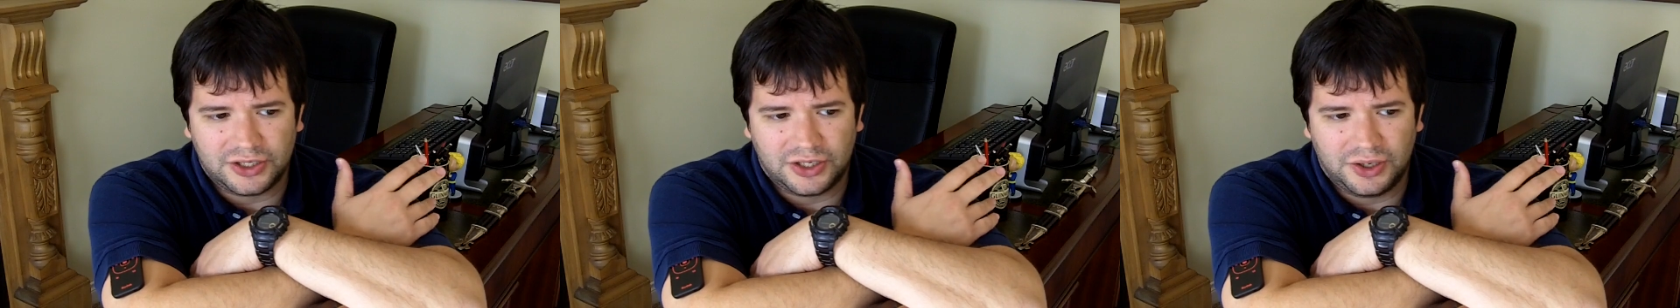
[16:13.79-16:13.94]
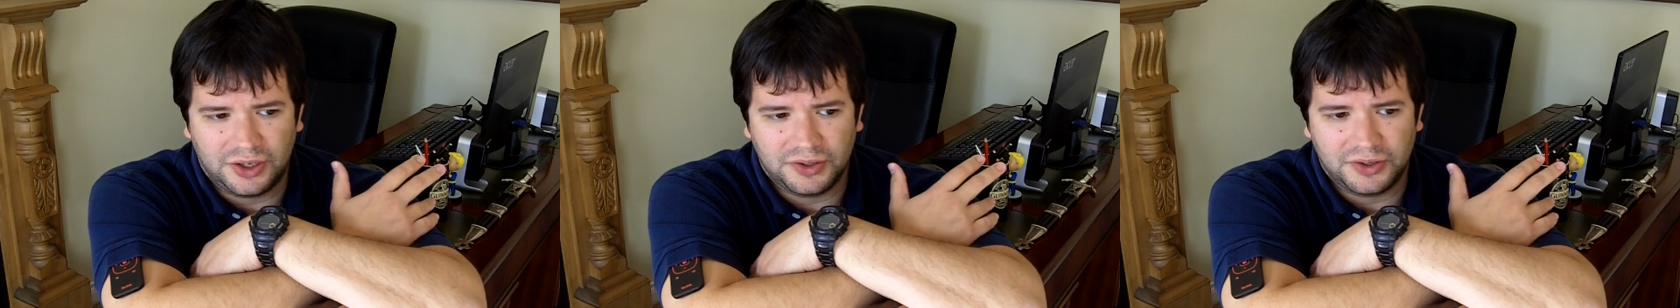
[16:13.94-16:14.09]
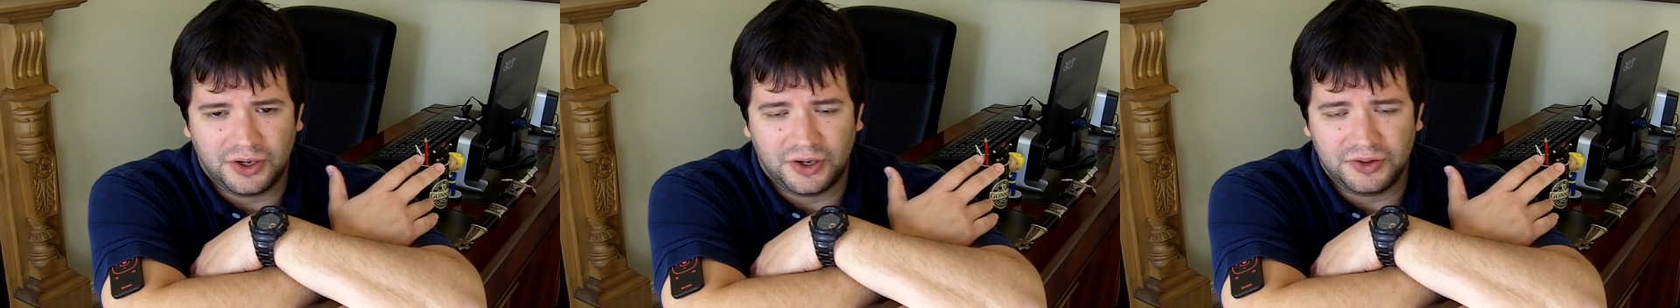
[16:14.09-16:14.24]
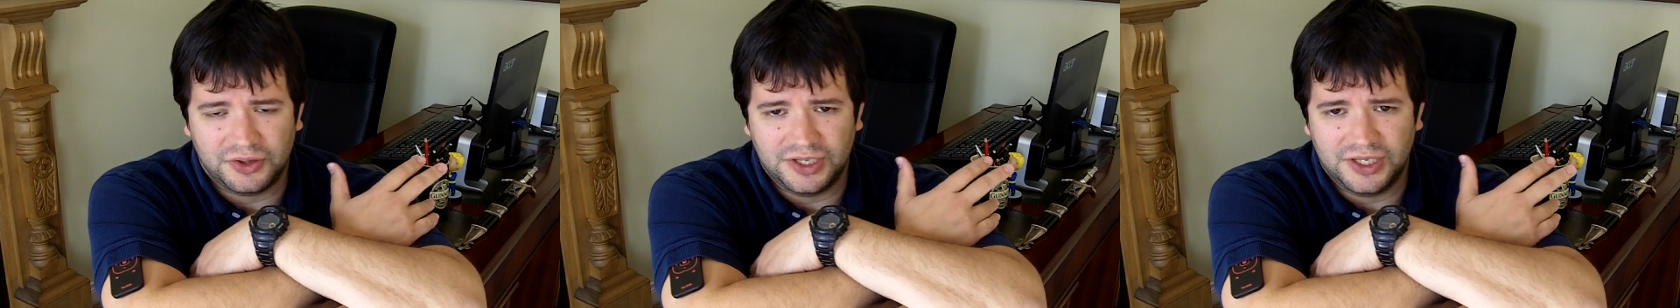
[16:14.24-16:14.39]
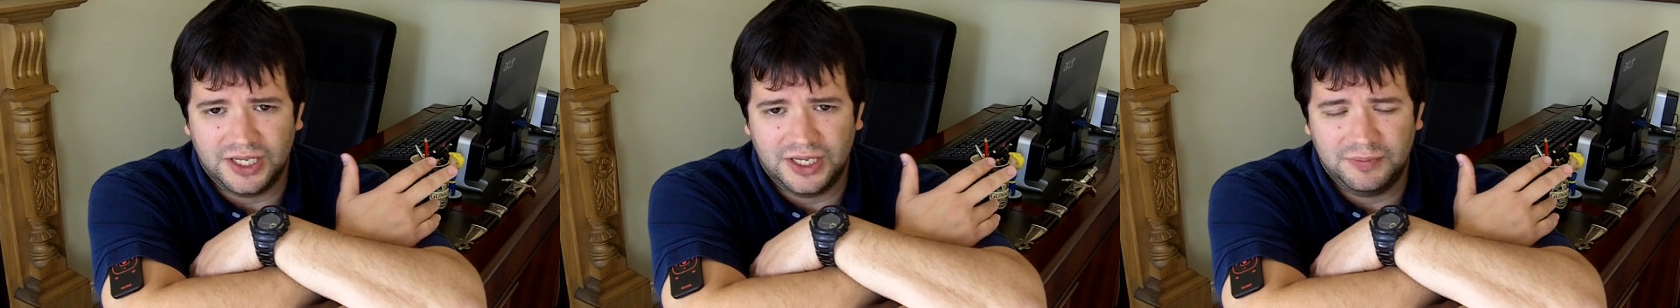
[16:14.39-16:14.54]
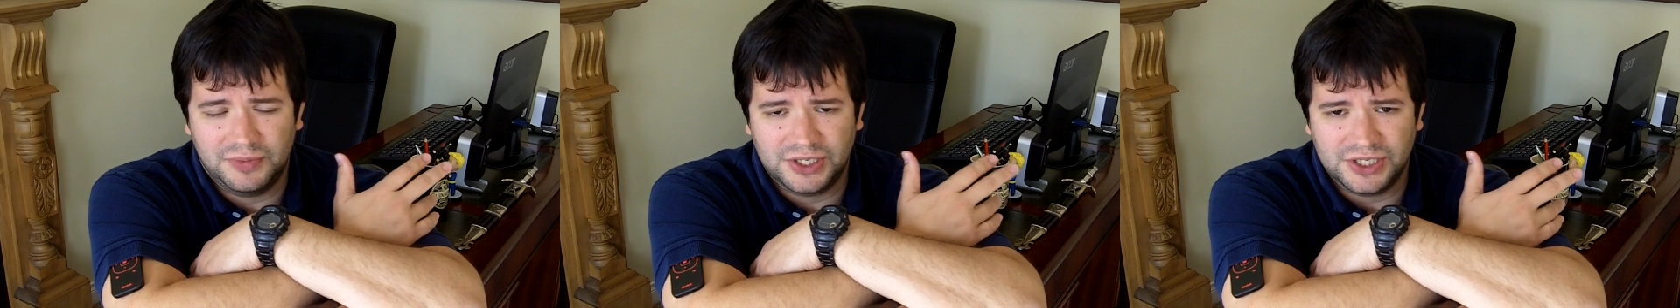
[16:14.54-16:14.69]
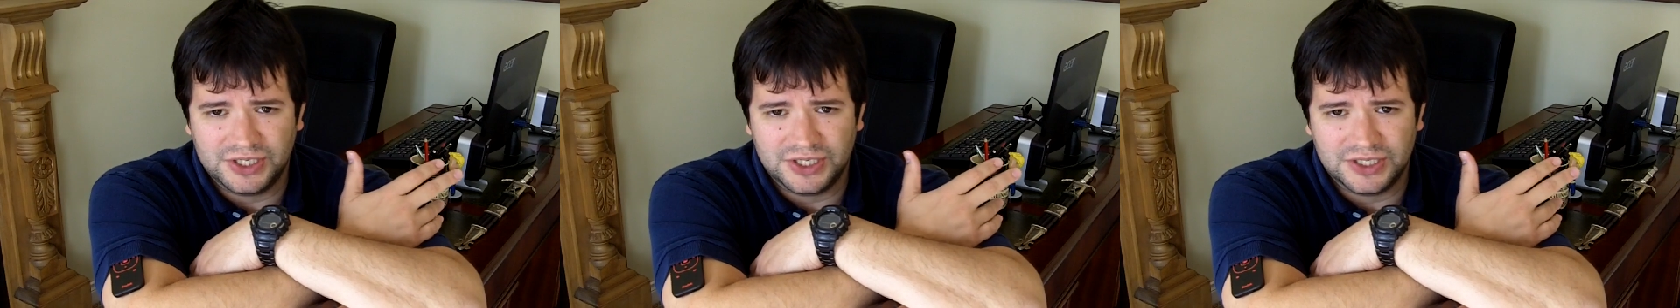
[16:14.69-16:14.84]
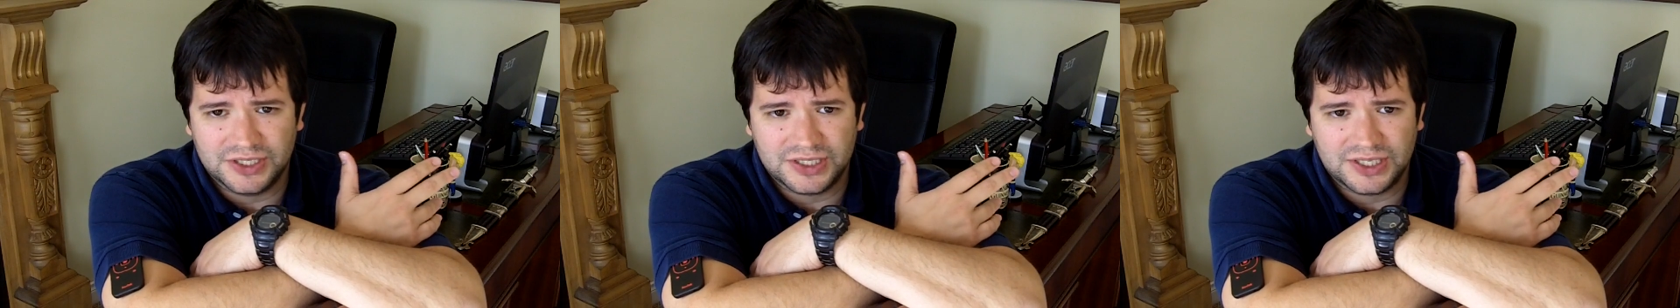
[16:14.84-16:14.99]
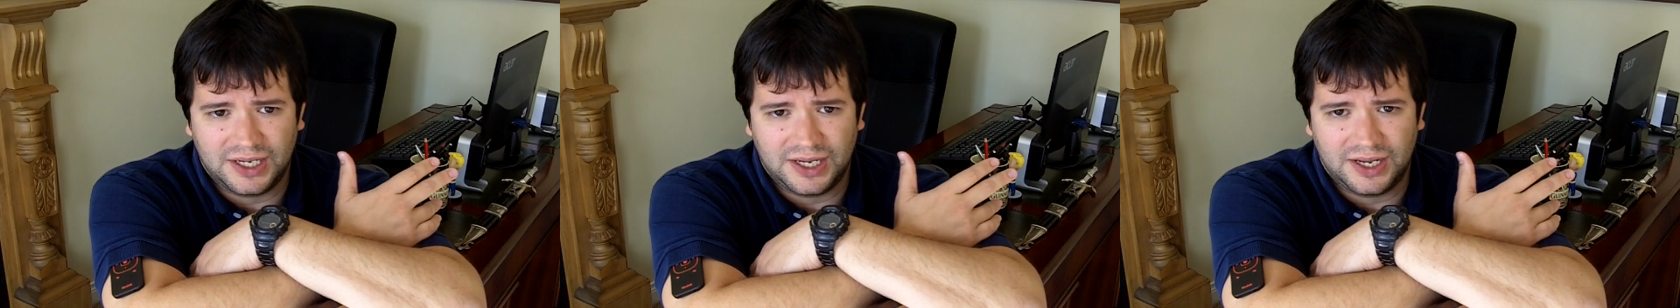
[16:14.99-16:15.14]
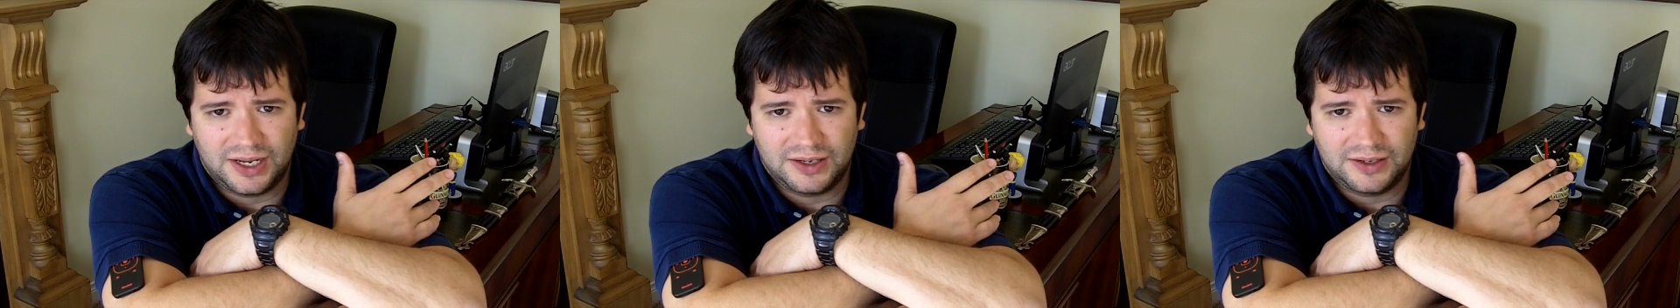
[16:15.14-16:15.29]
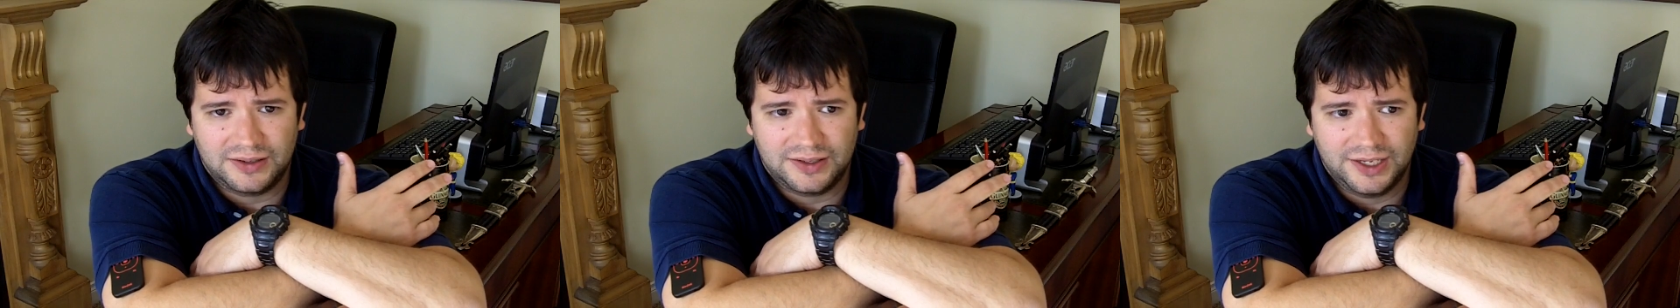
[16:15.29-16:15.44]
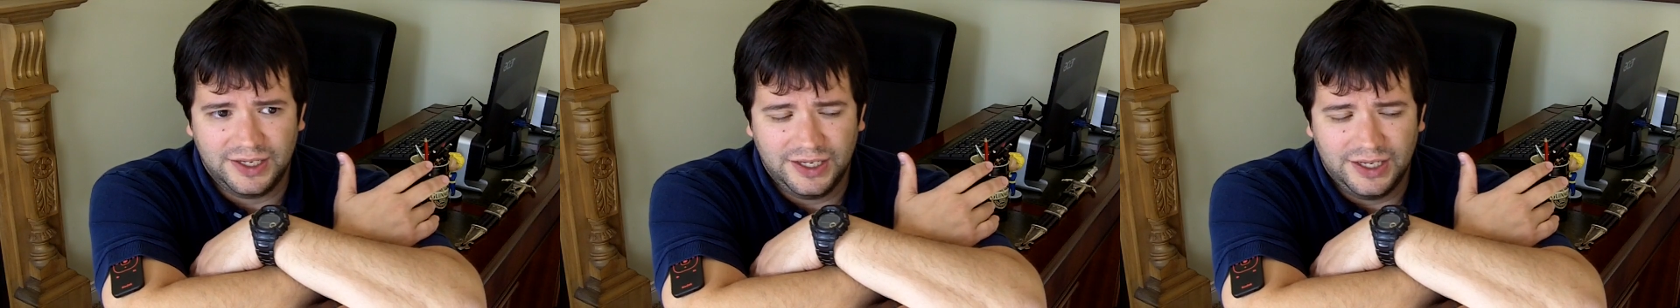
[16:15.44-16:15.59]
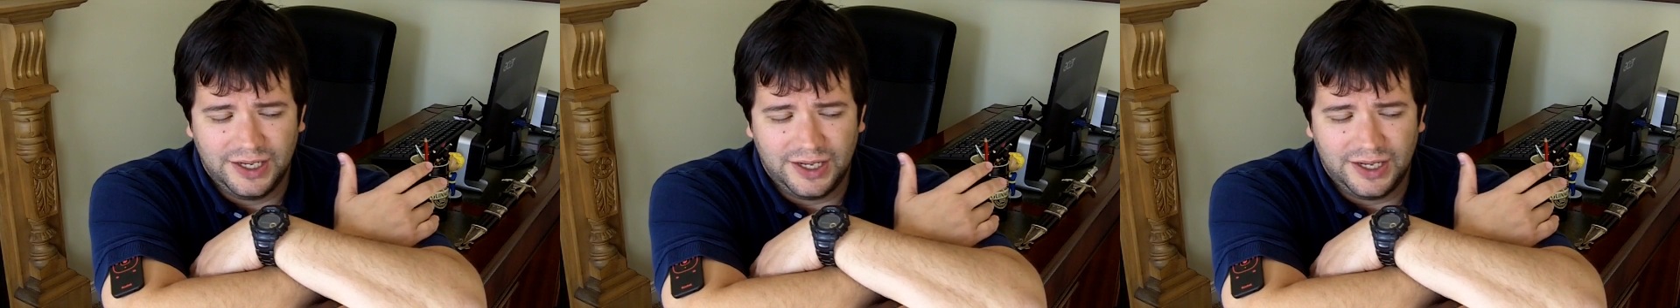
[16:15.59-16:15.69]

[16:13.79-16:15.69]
on the images and